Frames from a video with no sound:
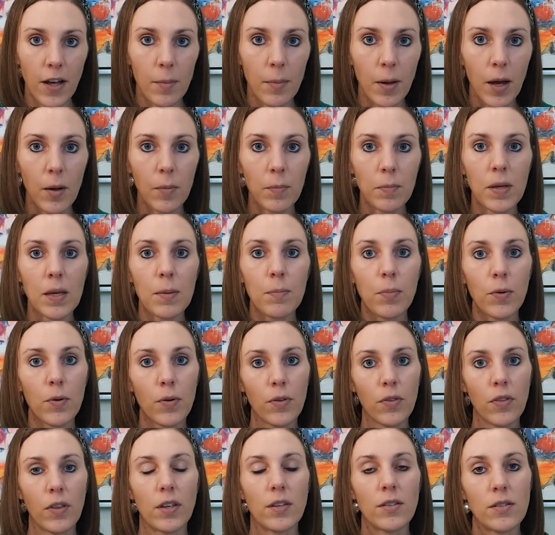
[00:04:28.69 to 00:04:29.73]
about
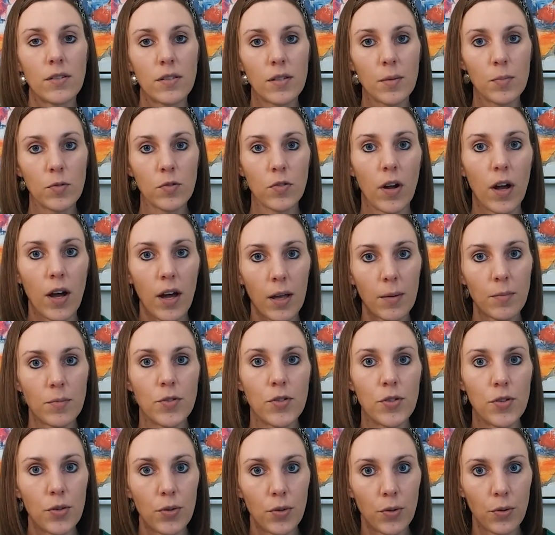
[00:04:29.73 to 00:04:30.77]
people that subscribe
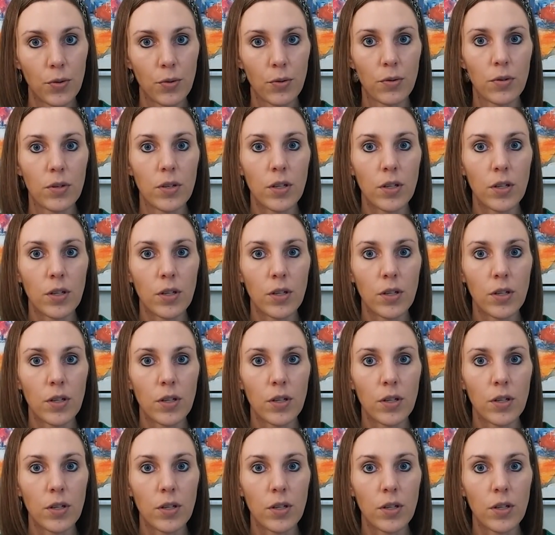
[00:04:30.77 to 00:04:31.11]
to,